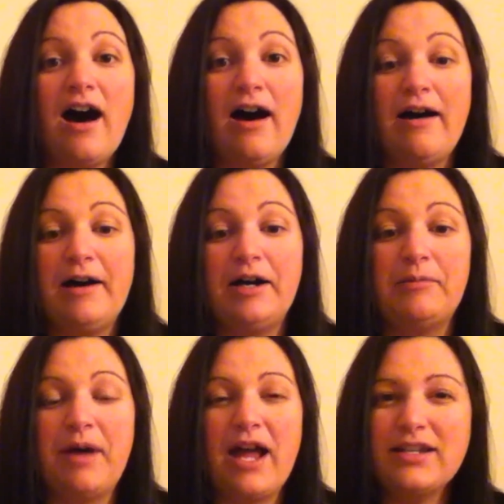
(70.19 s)

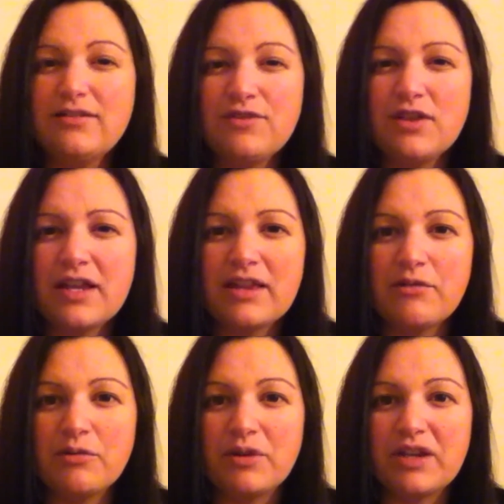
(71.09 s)
I didn't feel like they
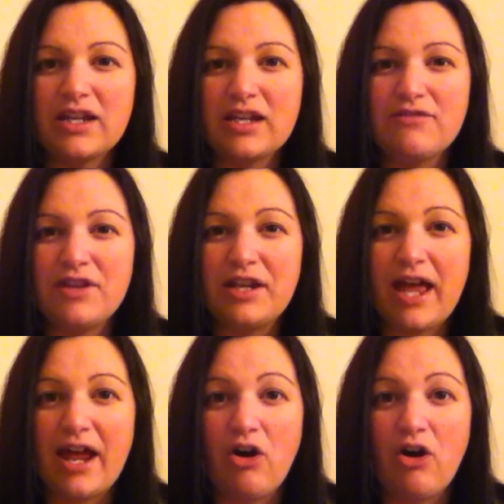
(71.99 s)
were really even at